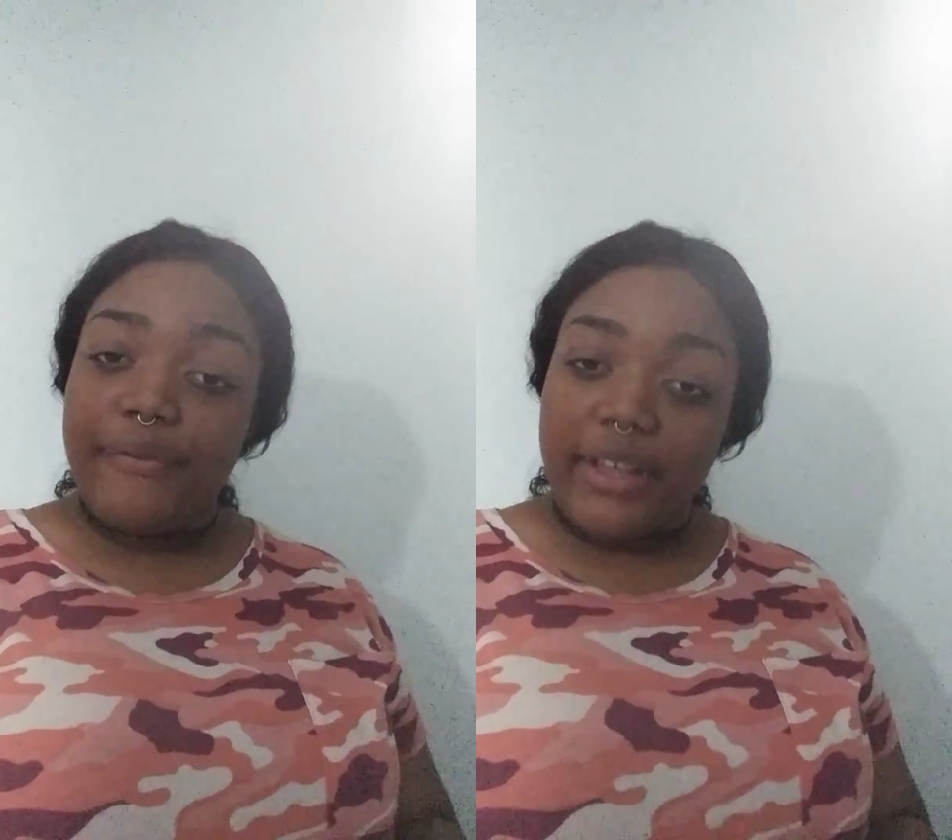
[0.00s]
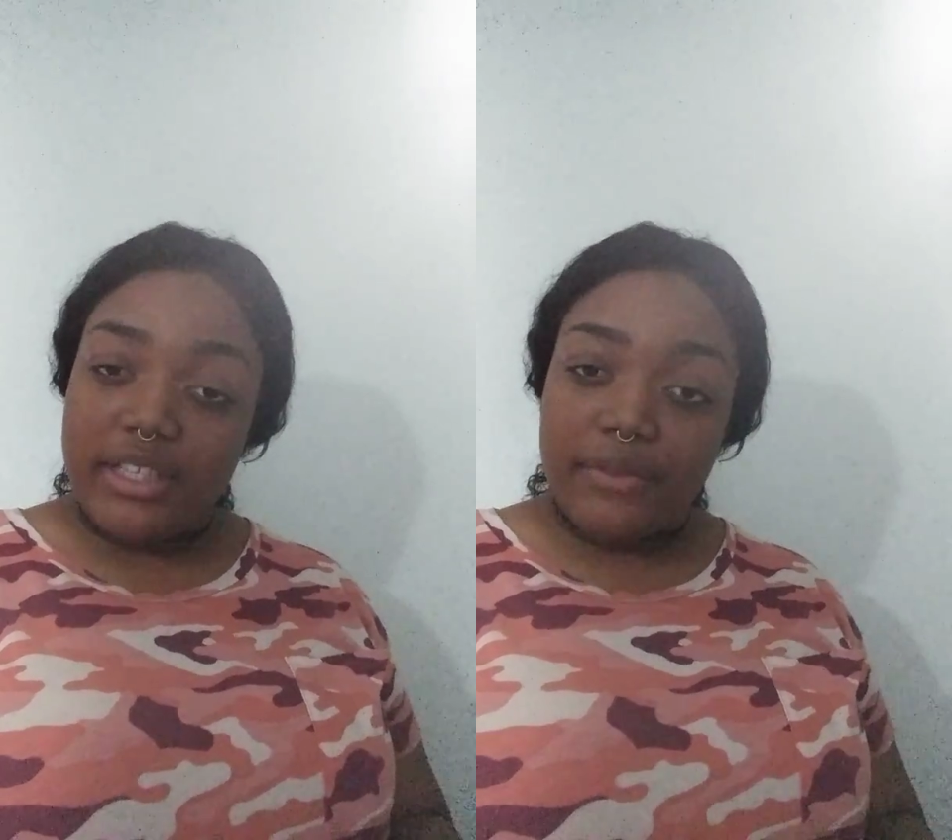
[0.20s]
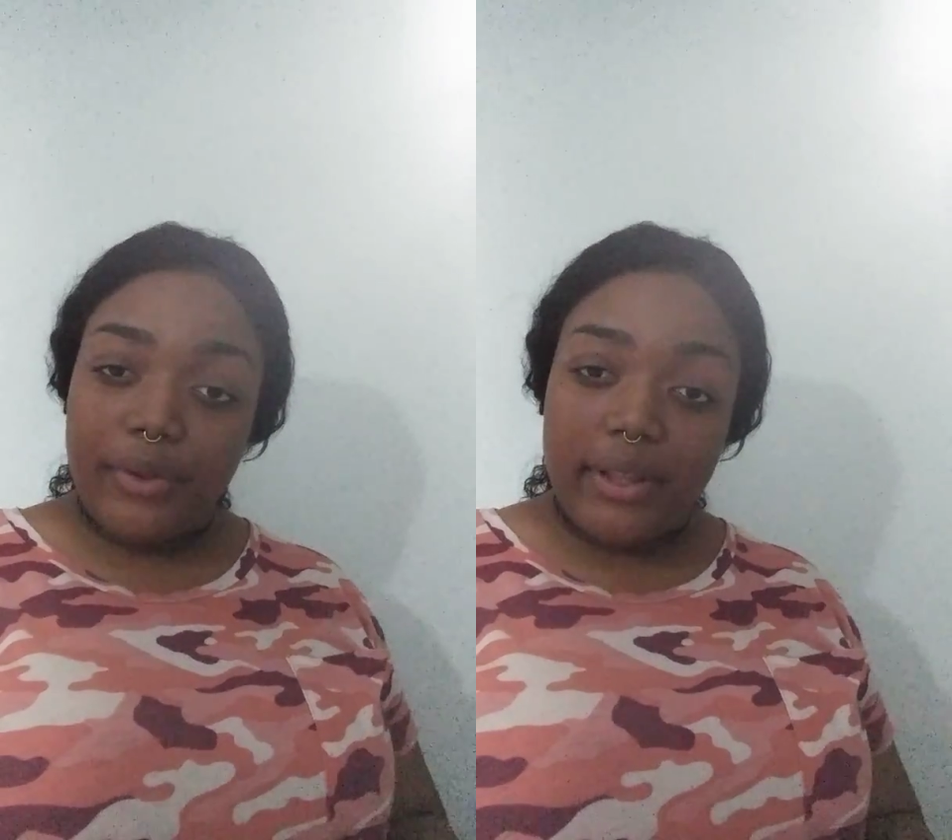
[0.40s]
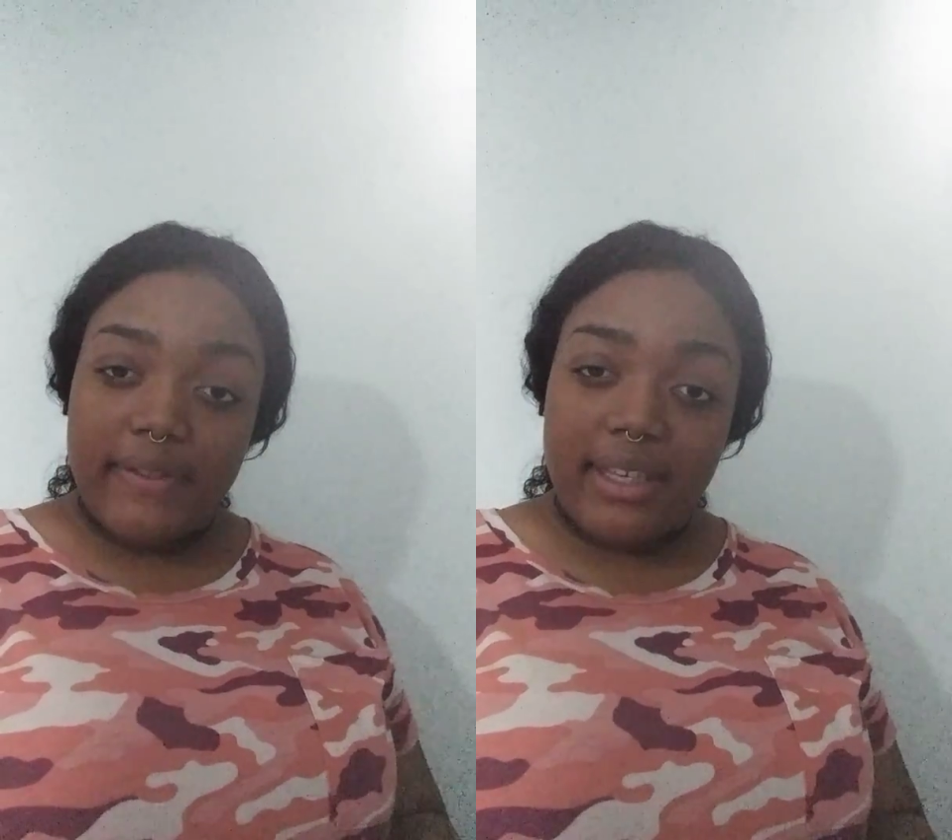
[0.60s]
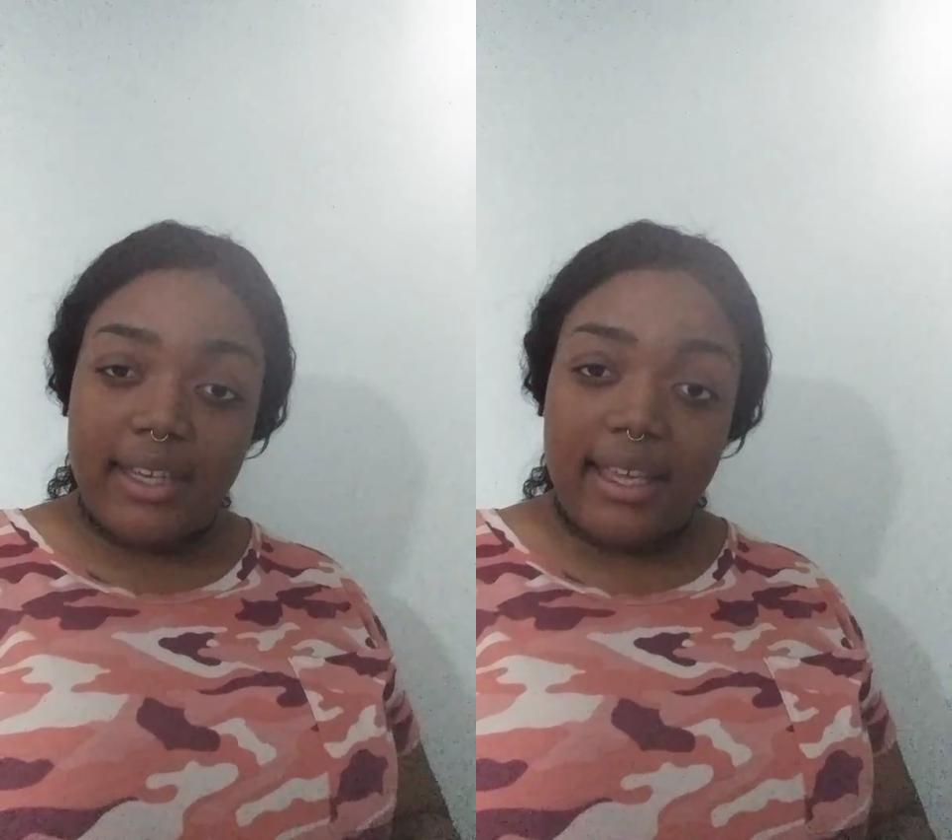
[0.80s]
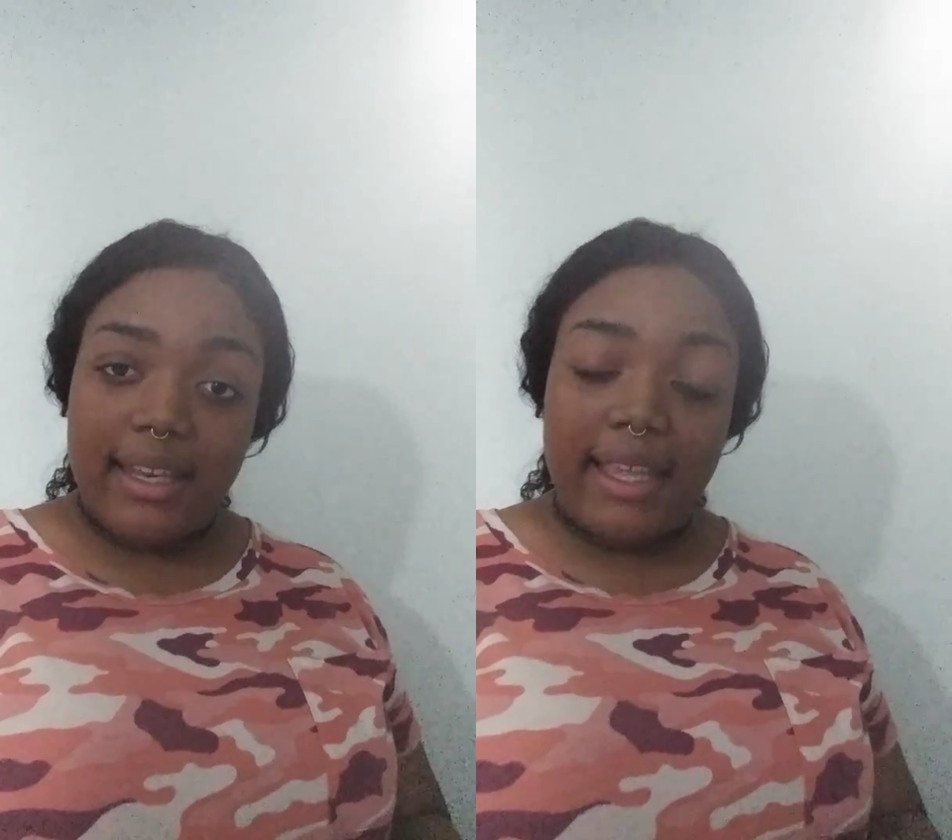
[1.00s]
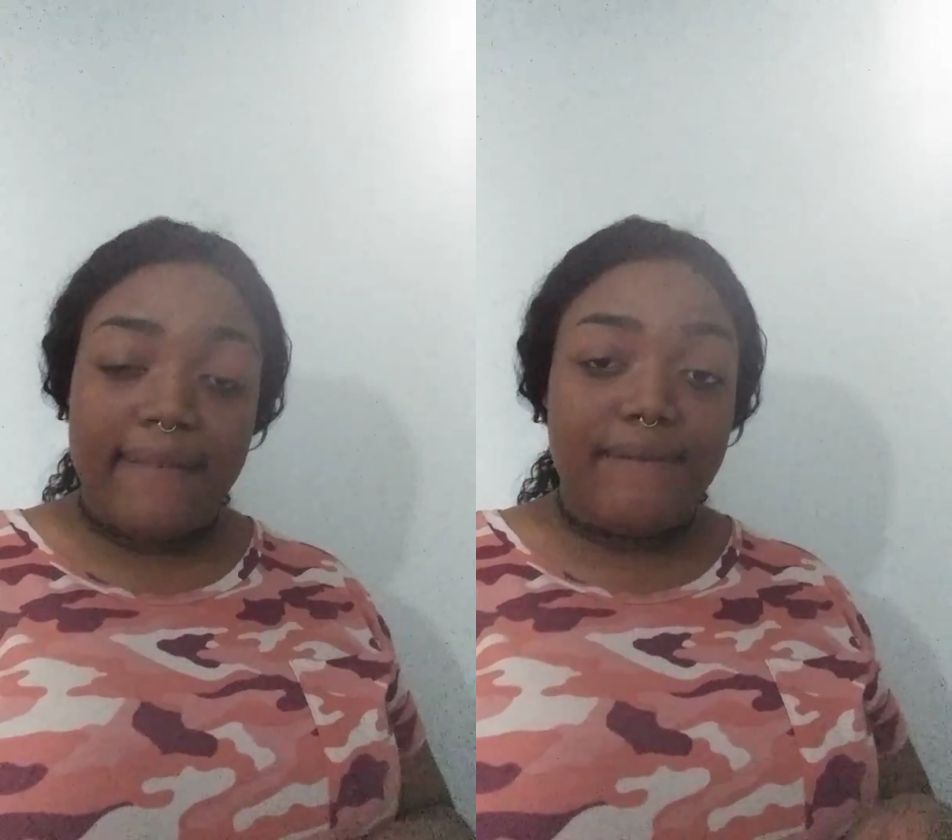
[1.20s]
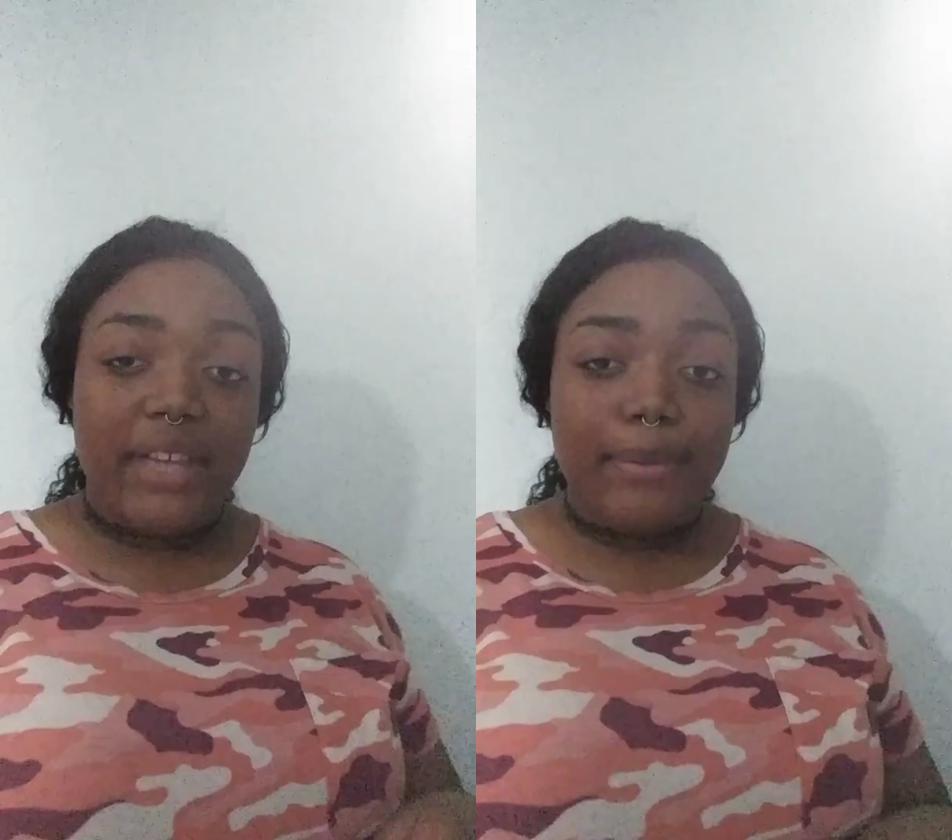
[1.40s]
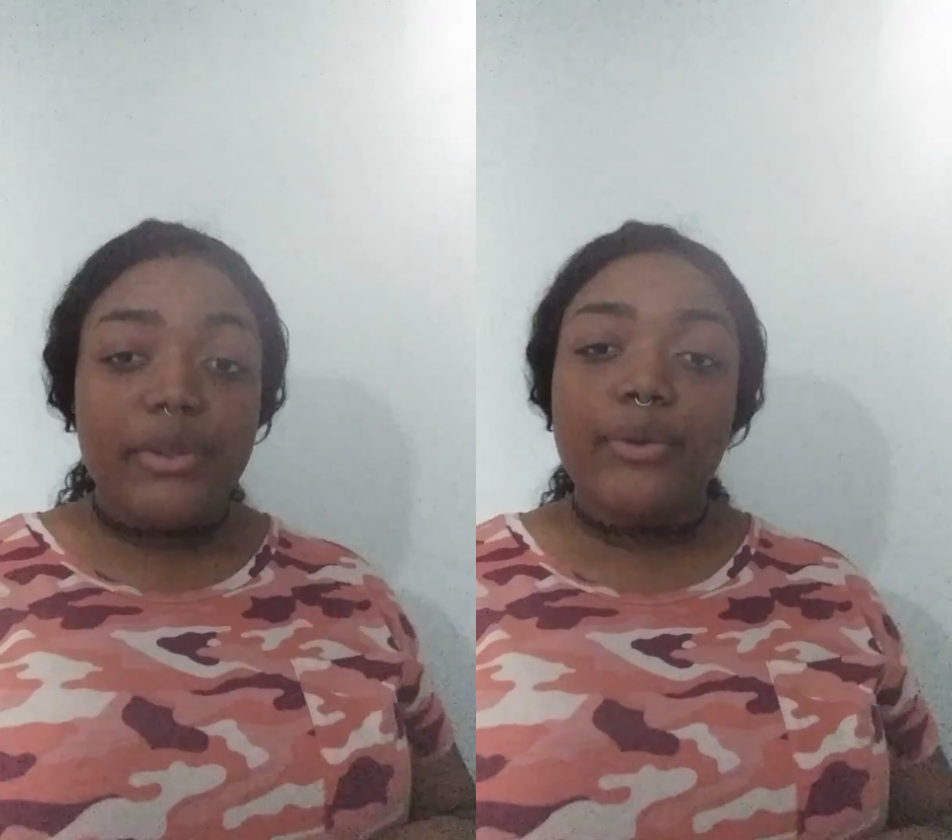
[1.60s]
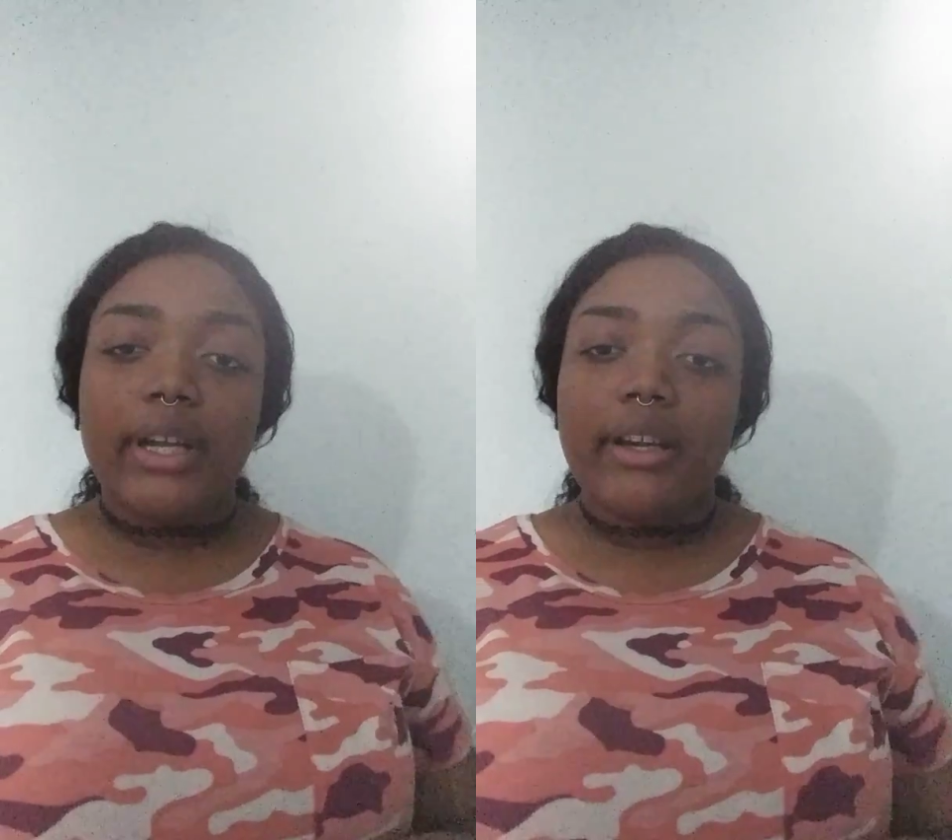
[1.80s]
Festival of the Dead in
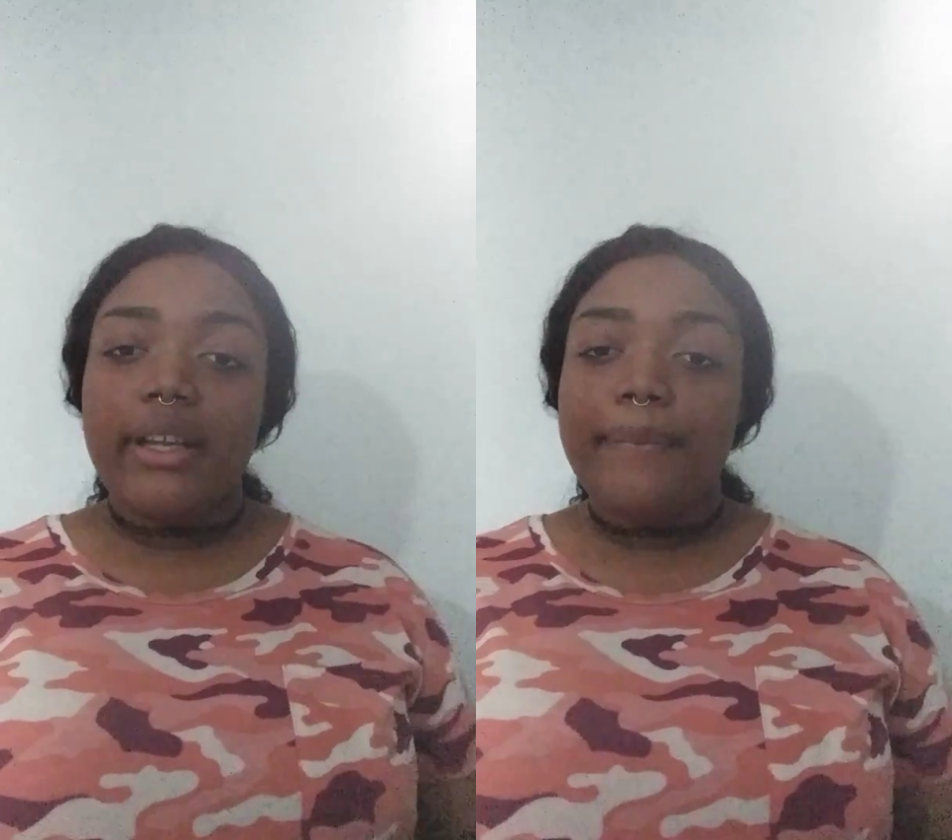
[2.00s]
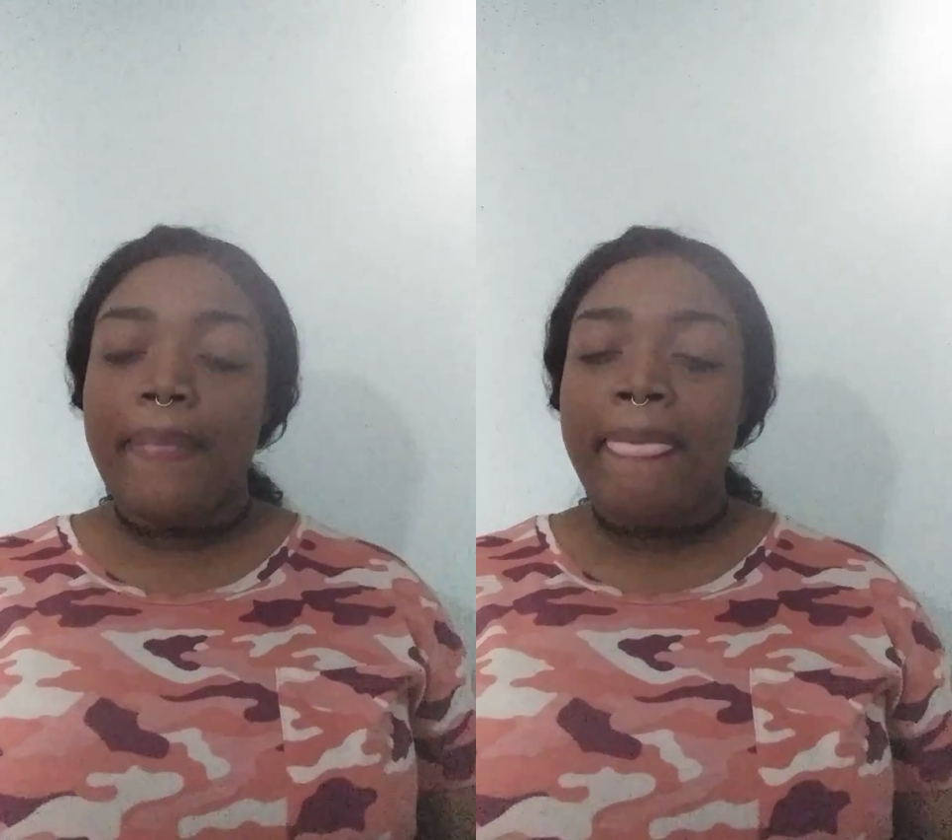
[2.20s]
February.